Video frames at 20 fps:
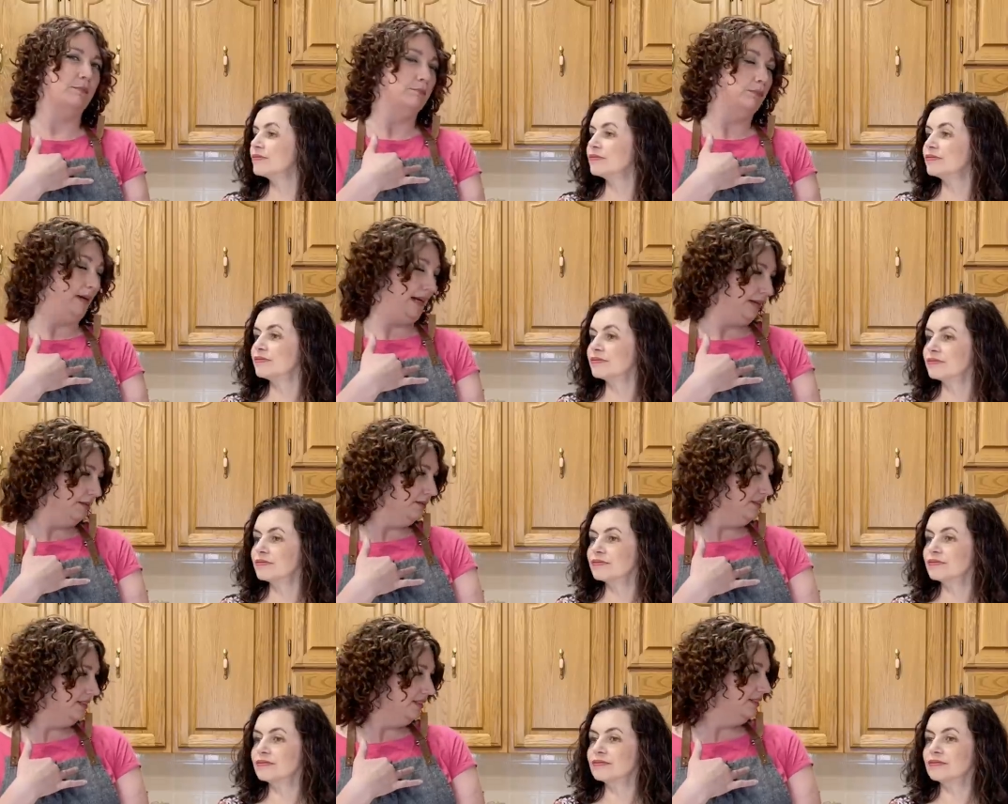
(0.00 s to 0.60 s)
Speaker 1: it
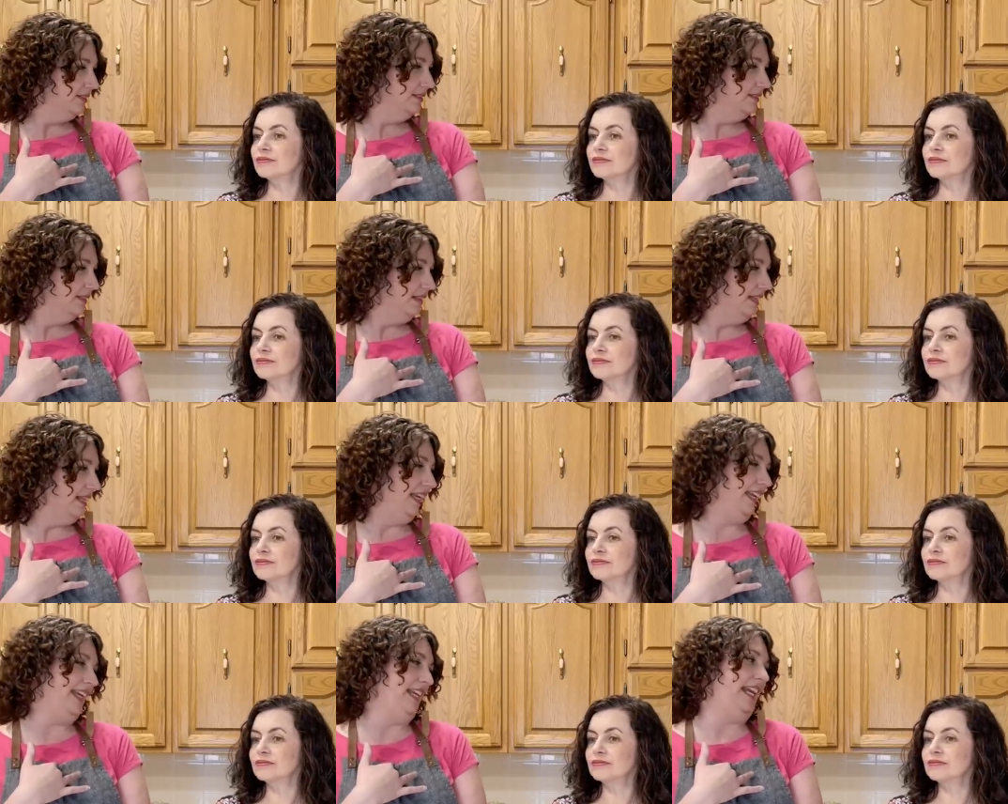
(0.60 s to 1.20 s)
browns
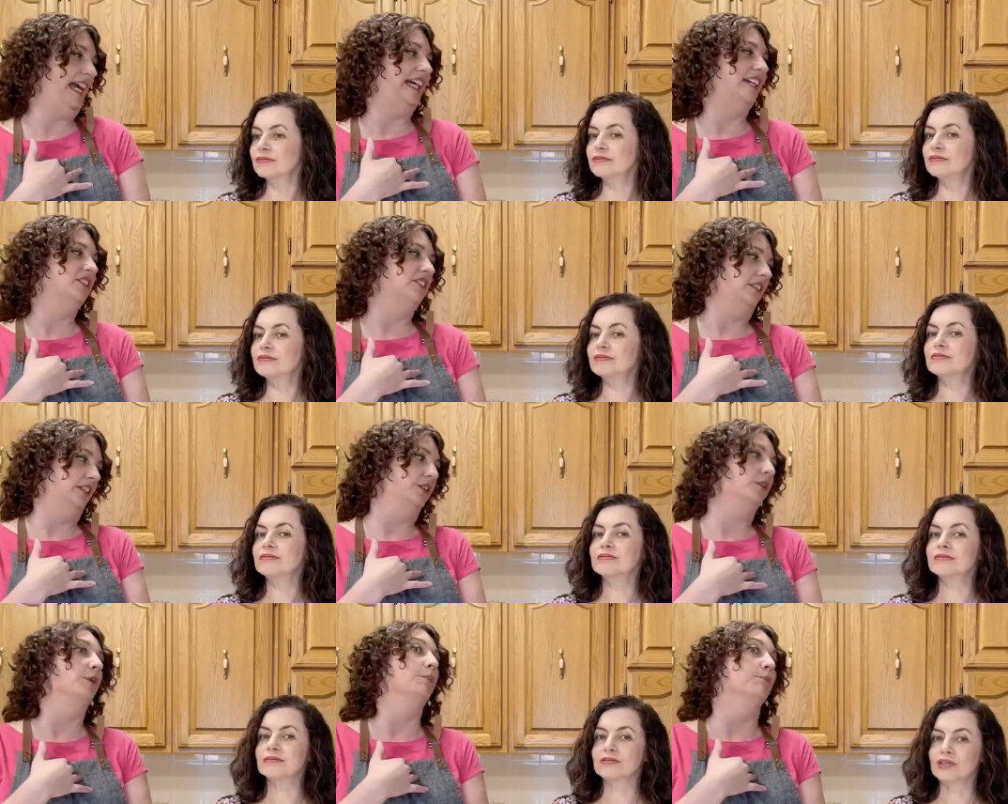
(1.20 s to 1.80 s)
like
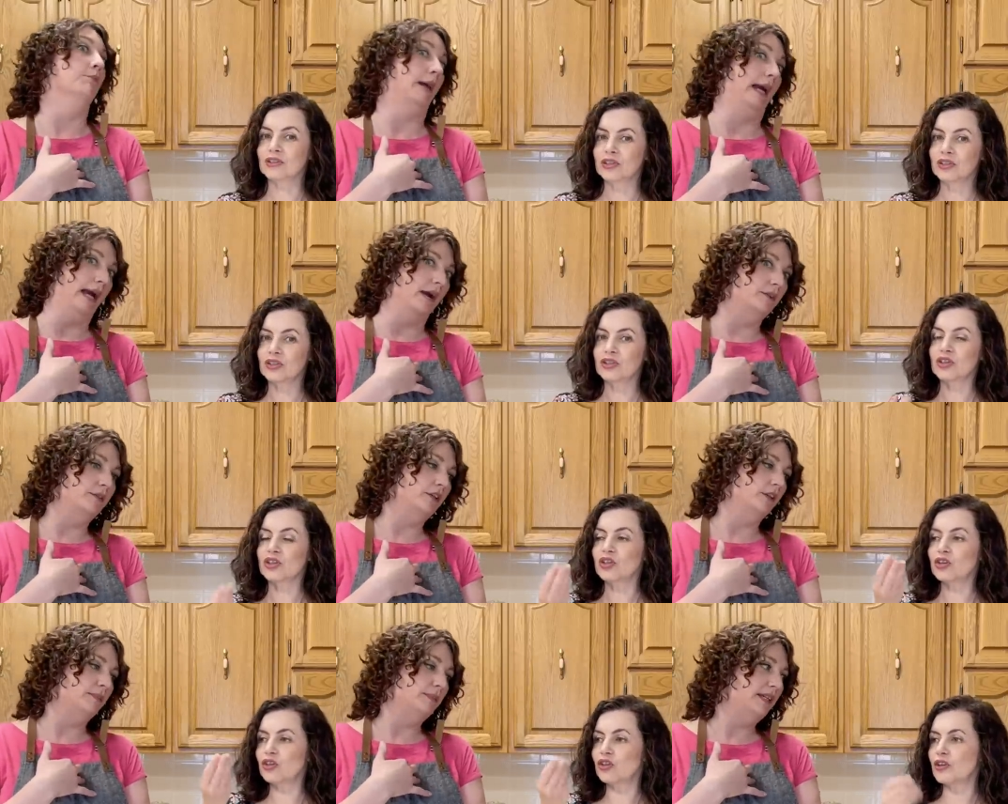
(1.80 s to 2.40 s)
actually you can
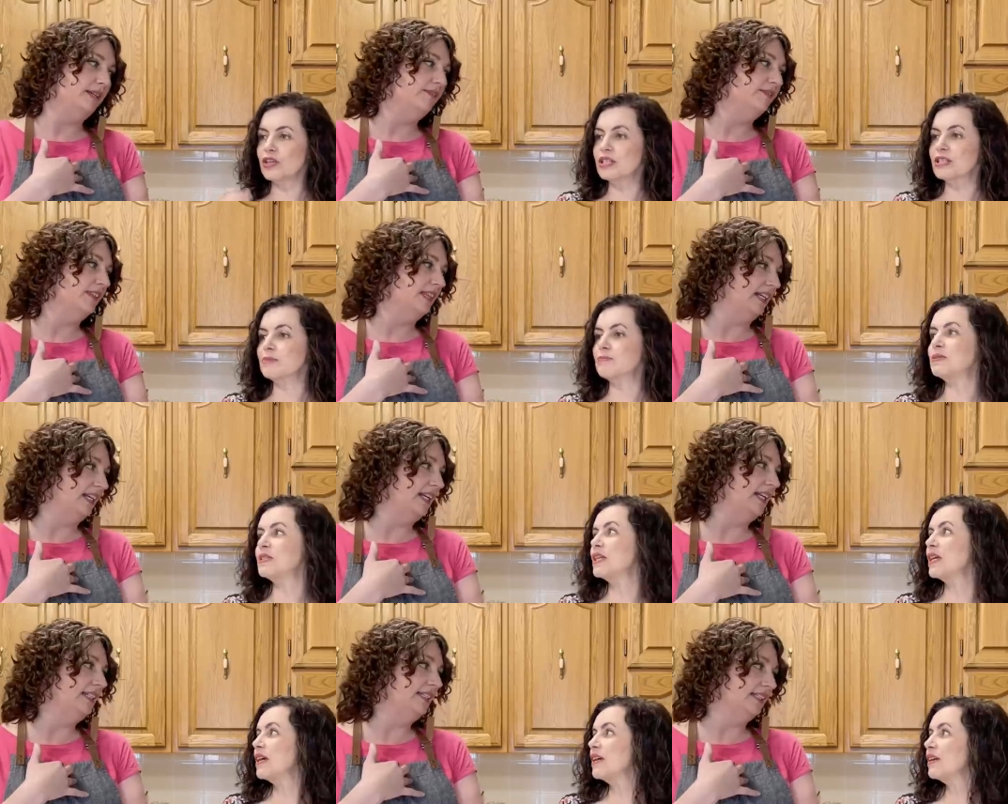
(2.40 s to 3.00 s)
brown your beef
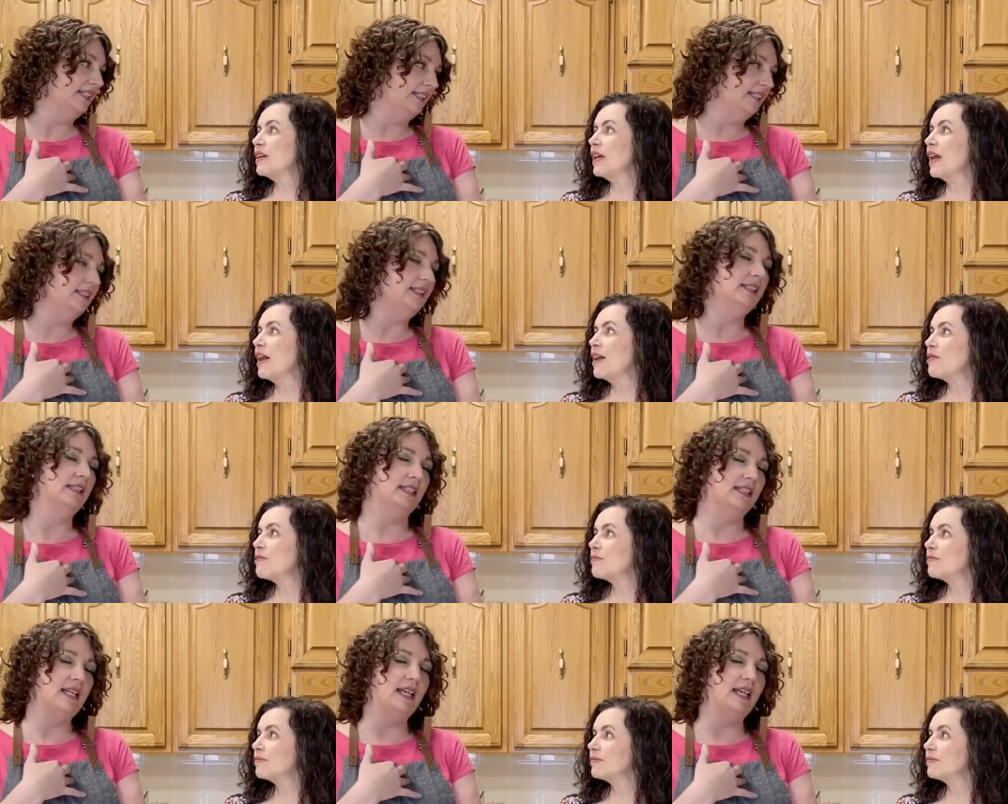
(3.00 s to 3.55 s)
the nicest it, yeah.